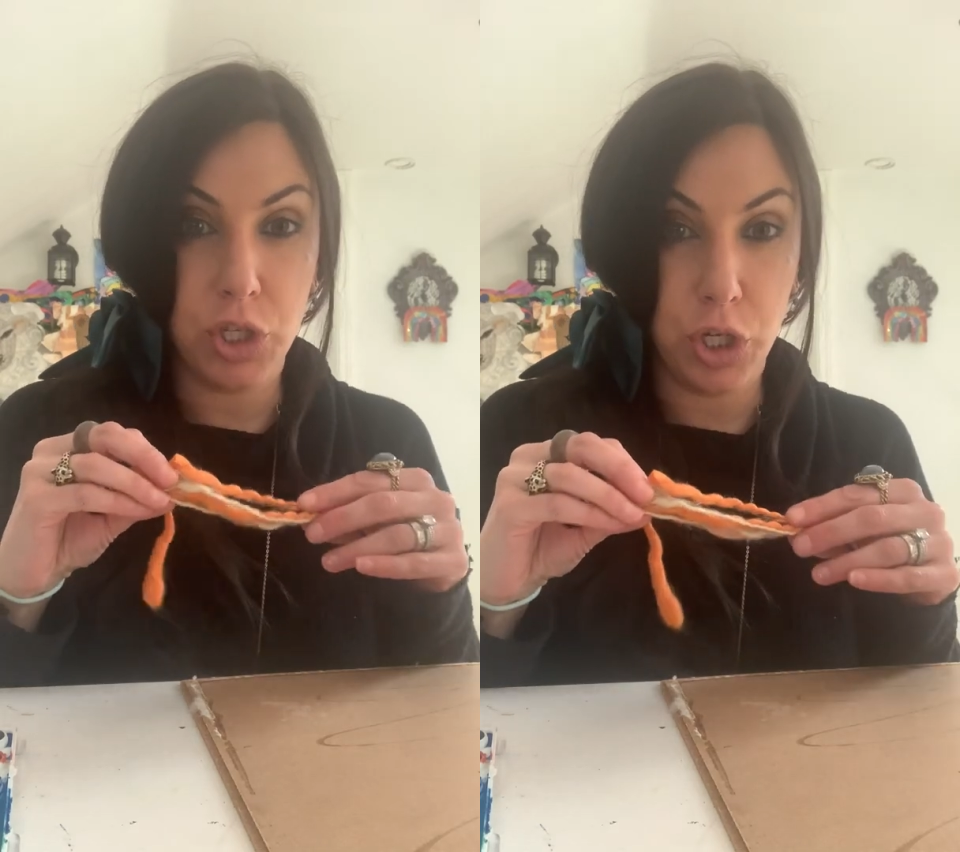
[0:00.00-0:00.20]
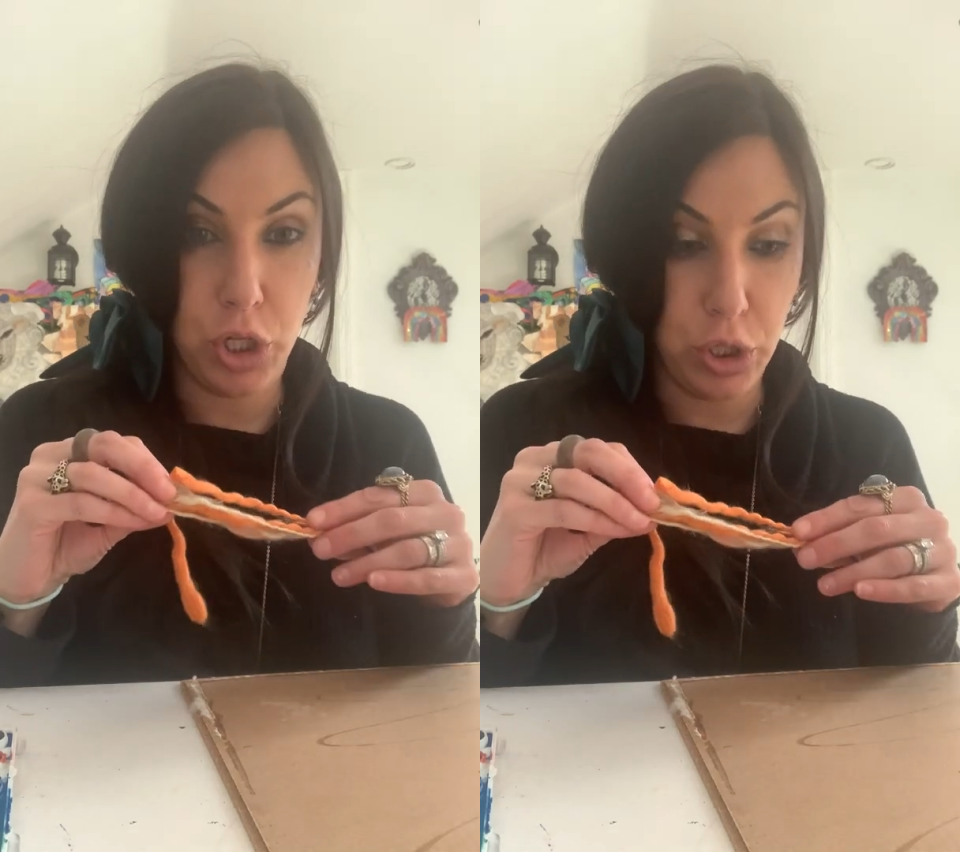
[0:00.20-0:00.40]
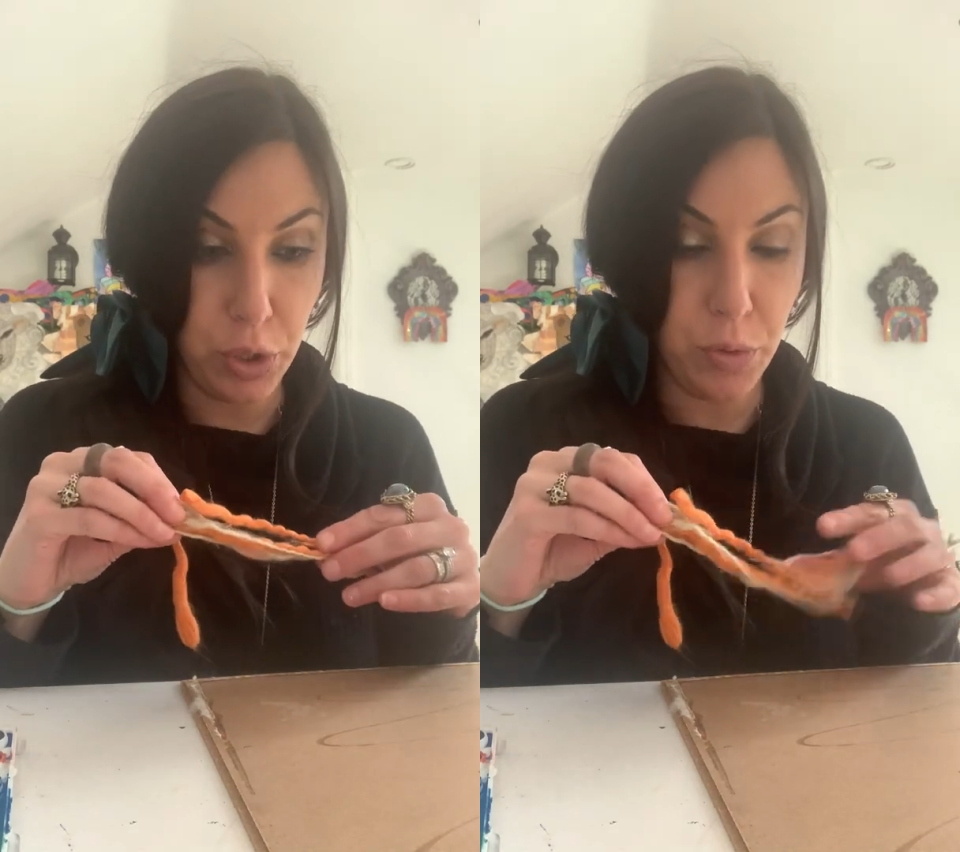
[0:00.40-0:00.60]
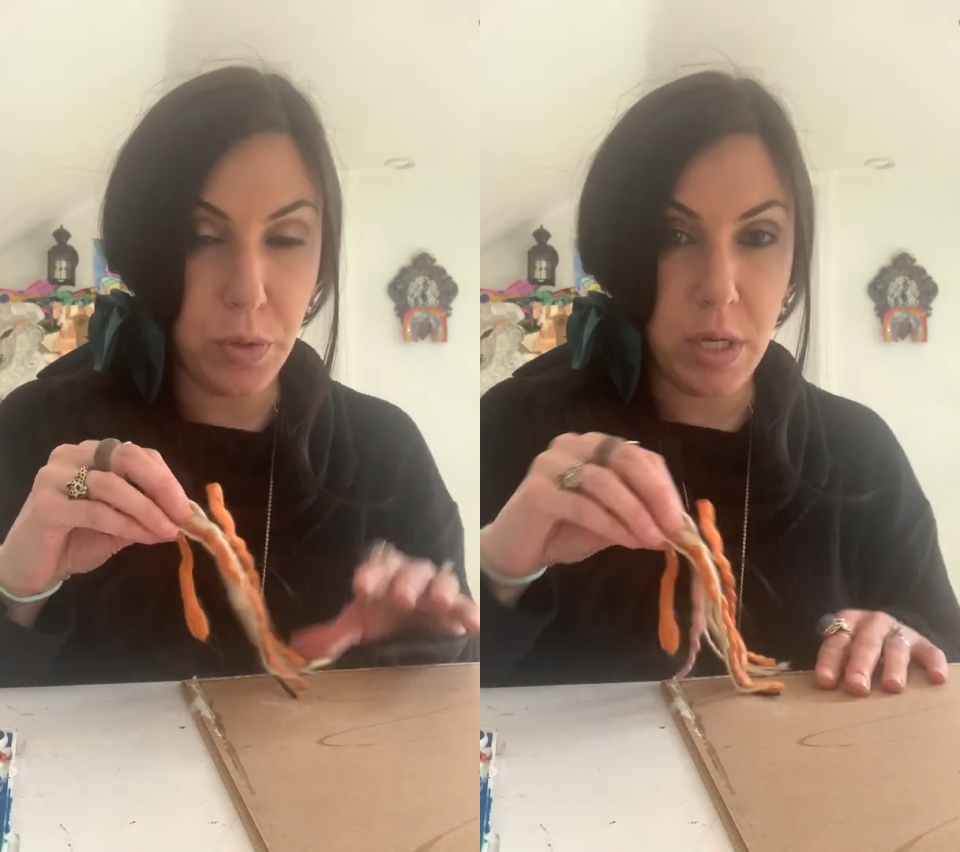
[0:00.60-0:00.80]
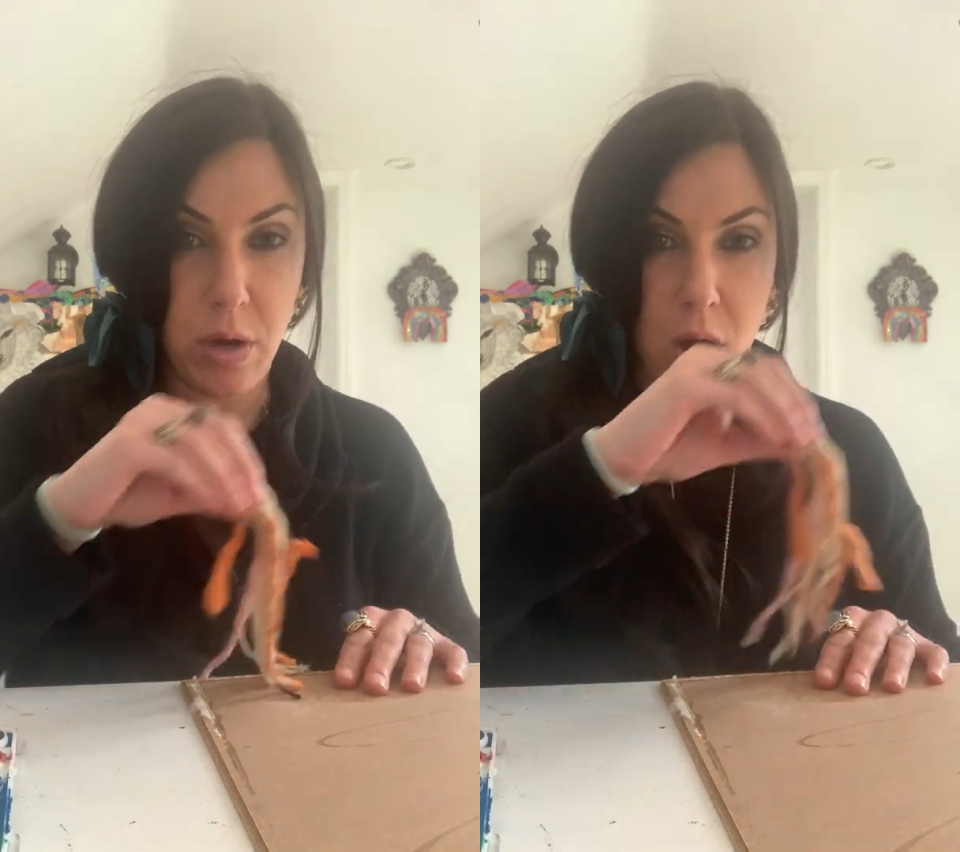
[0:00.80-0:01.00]
to
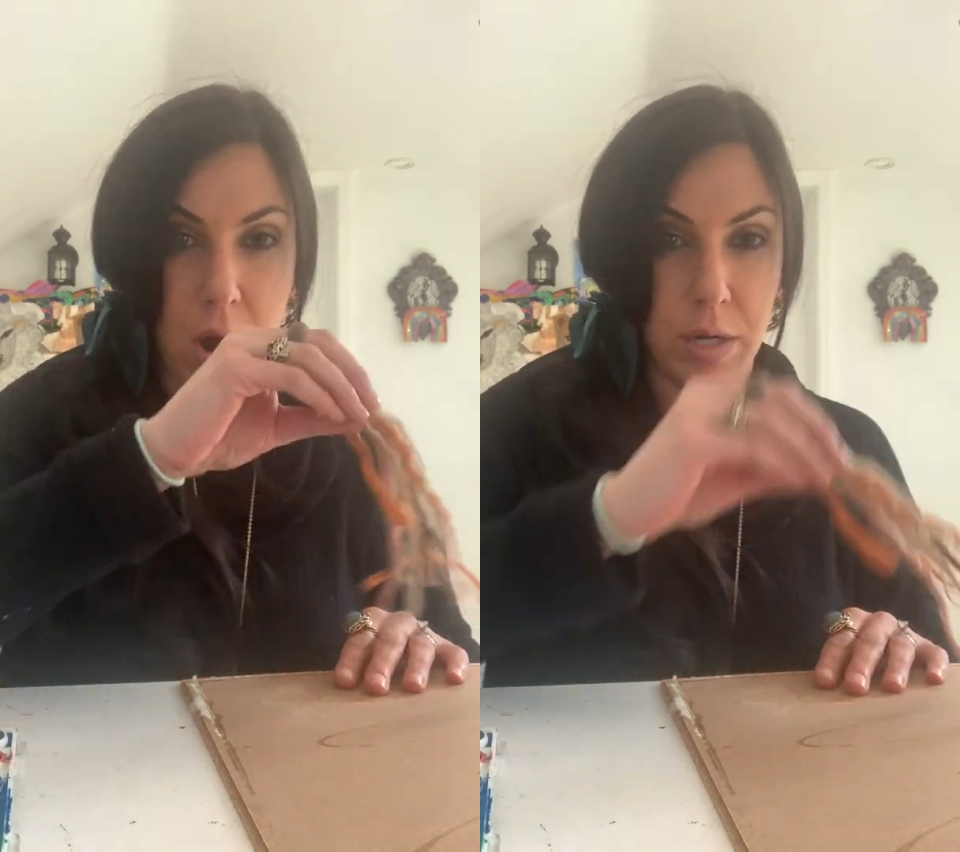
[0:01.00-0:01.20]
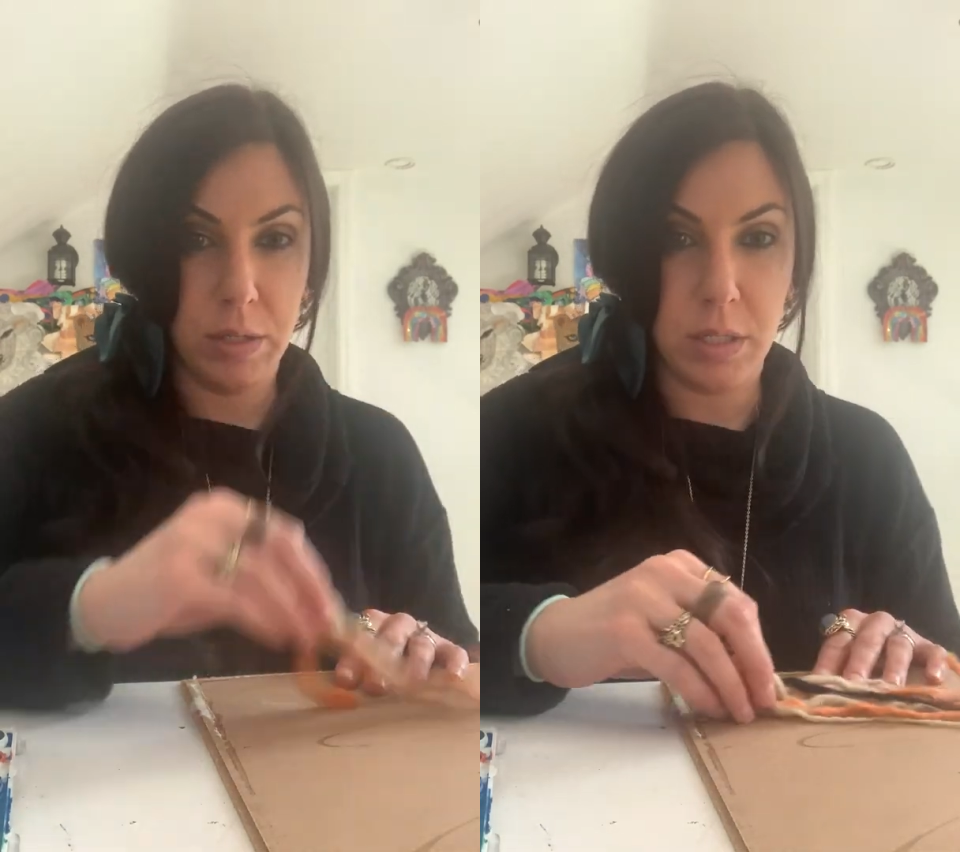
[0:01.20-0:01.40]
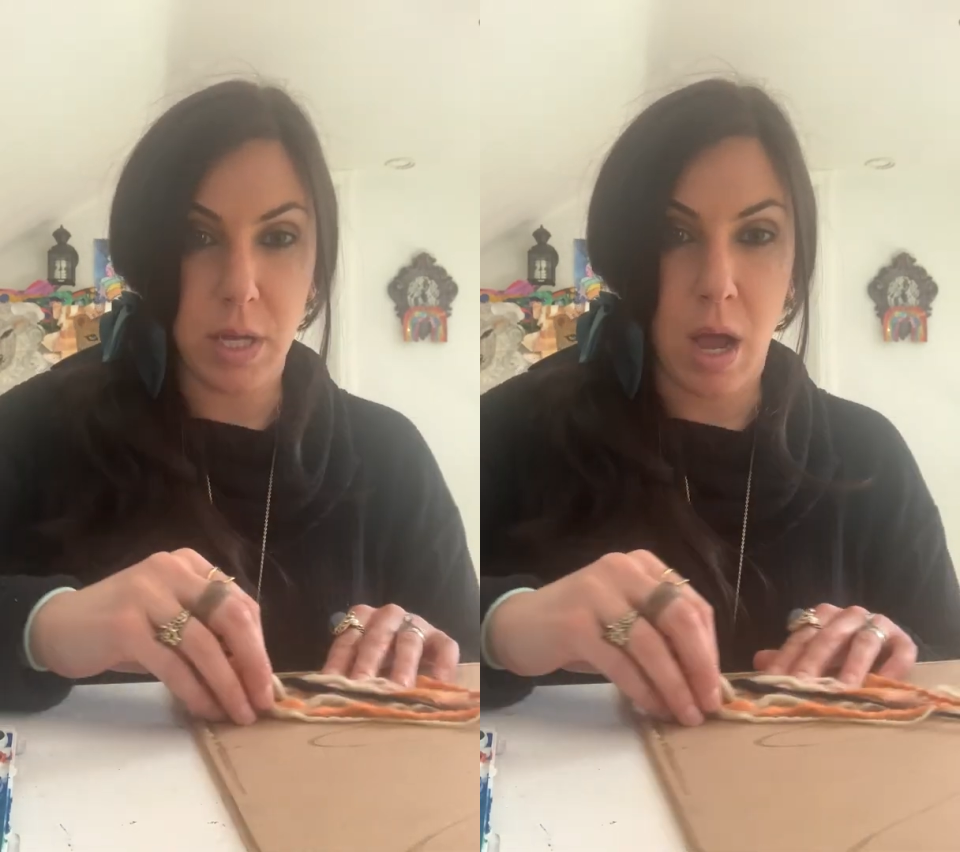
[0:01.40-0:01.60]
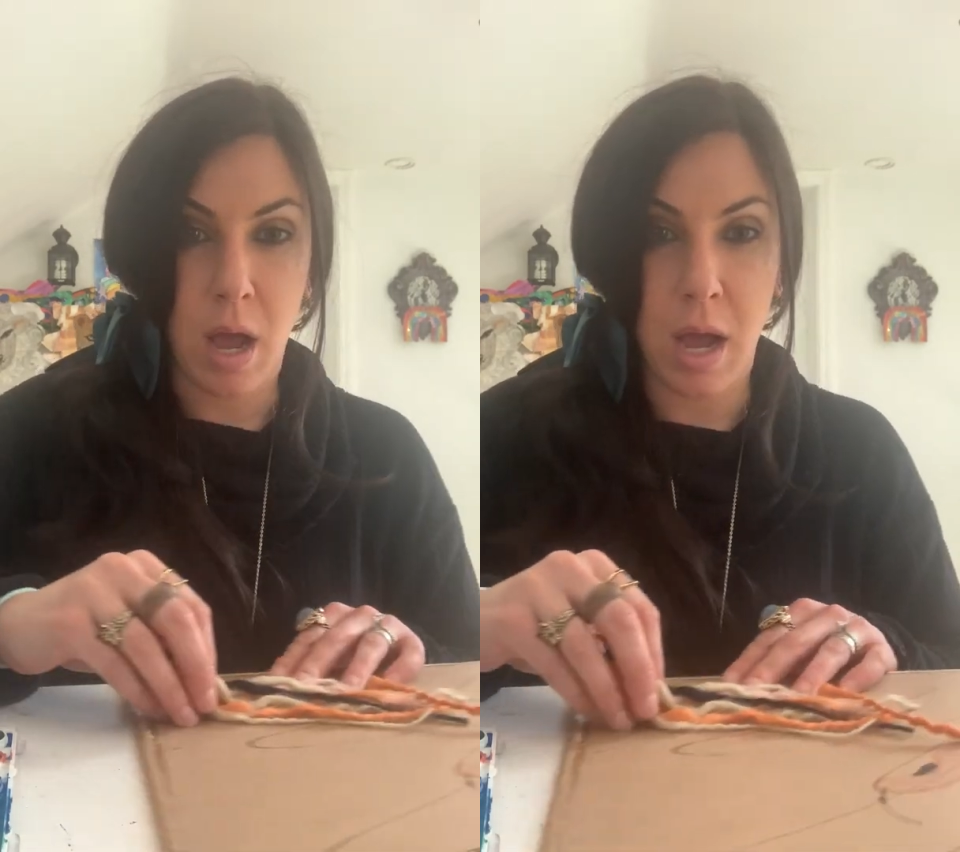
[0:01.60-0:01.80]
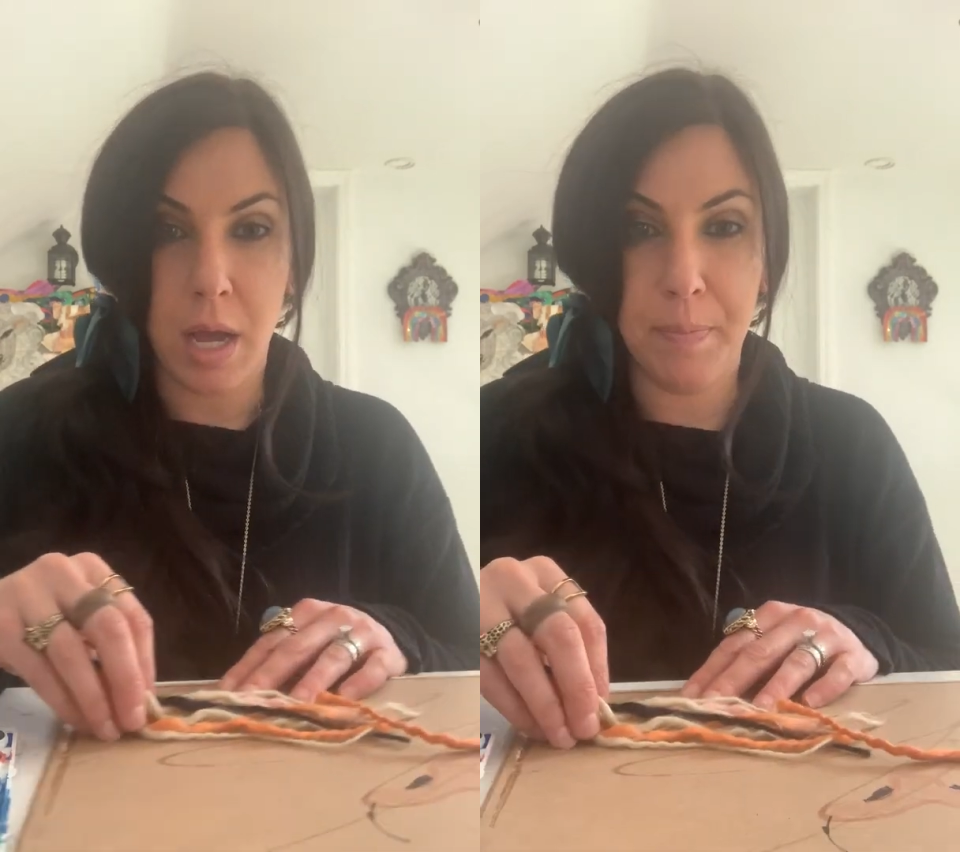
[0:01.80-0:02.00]
glue the yarns
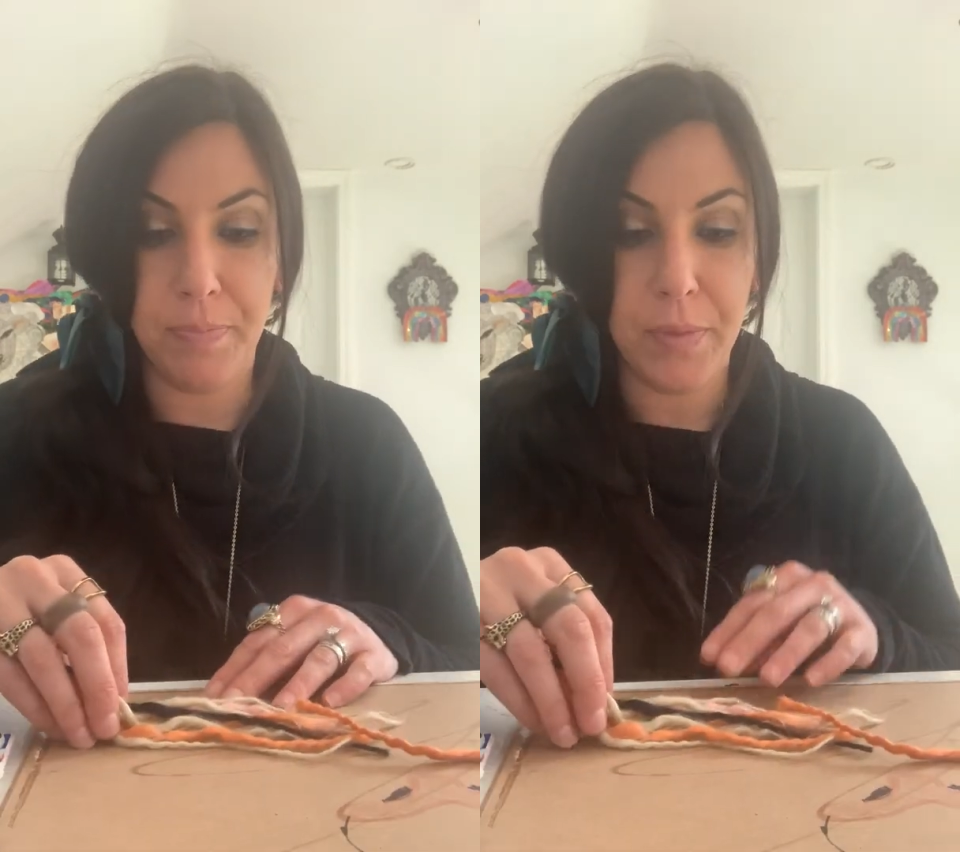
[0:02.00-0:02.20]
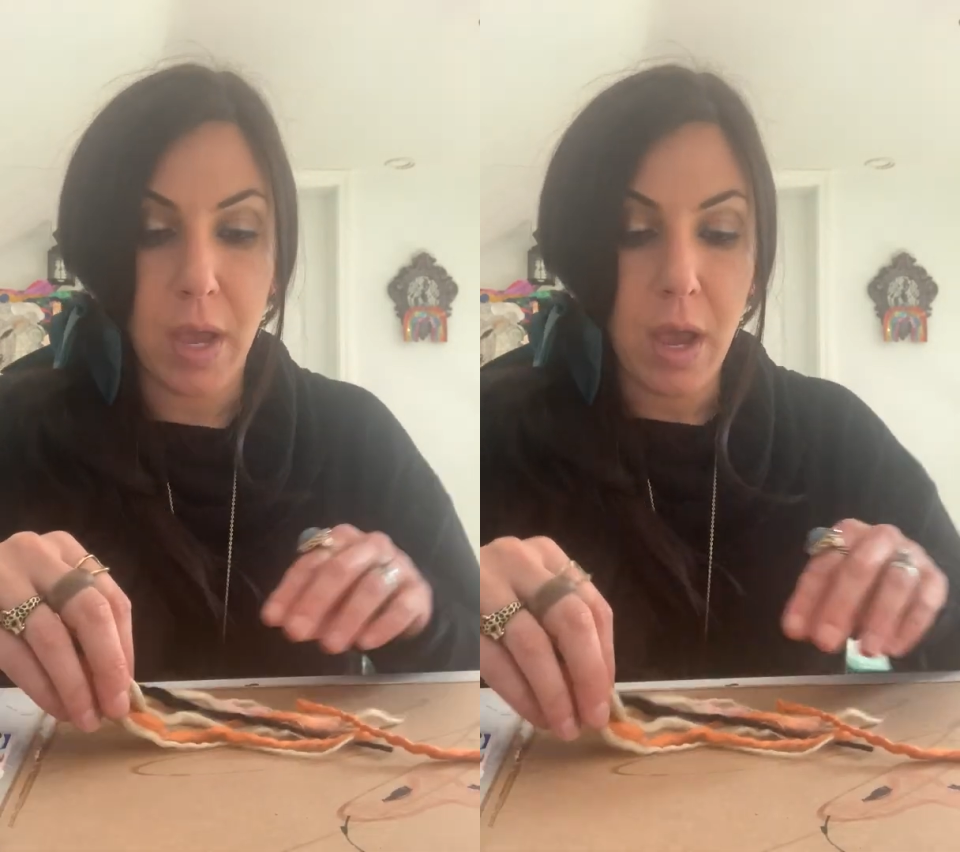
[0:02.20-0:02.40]
all